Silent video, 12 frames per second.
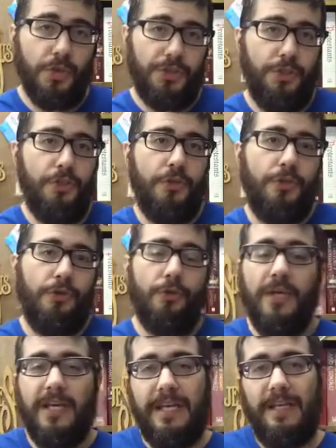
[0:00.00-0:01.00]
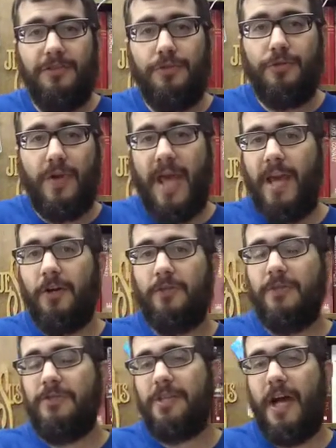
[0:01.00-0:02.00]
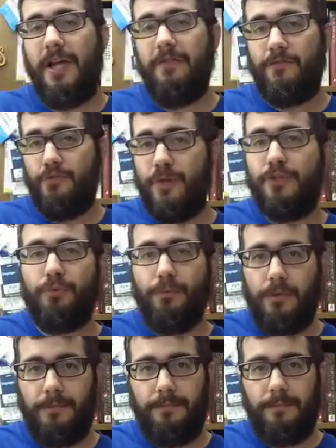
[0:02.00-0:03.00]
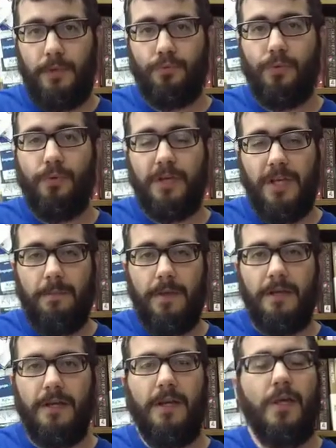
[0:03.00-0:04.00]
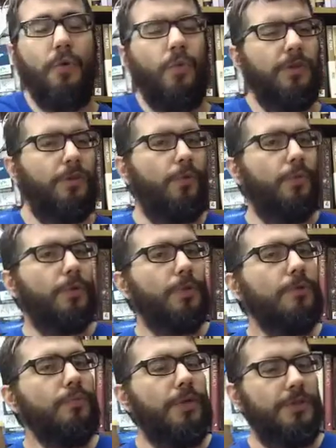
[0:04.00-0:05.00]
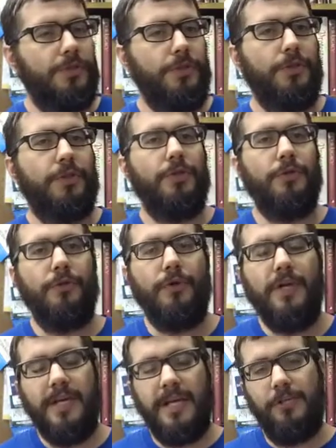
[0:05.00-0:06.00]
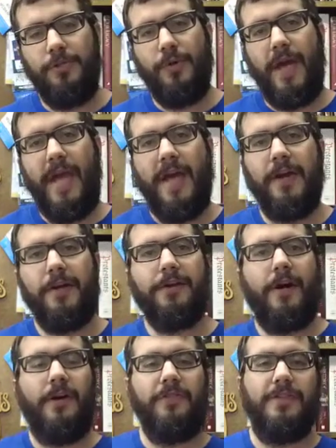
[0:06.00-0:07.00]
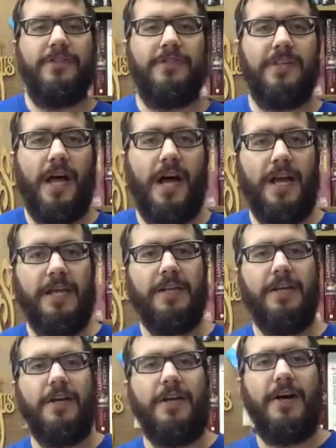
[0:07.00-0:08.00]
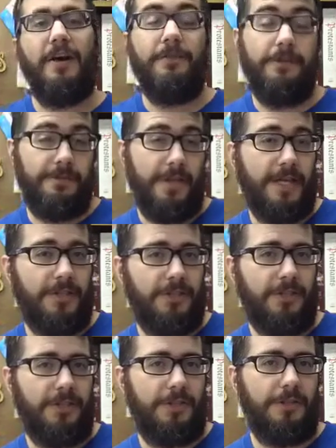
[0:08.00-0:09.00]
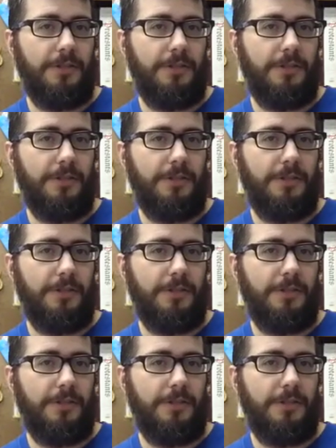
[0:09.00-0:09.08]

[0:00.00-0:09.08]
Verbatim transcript: wants you to do is to err on the side of ritual and rule keeping. What the world wants you to do is to err on the side of the flesh.